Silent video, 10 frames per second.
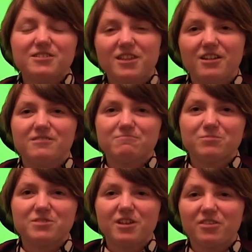yeah,
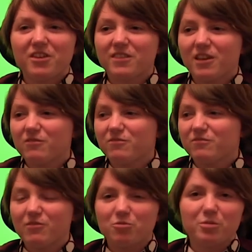but I think they've
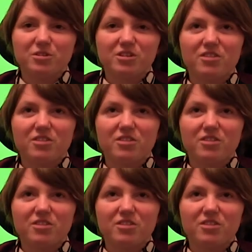they've all been good.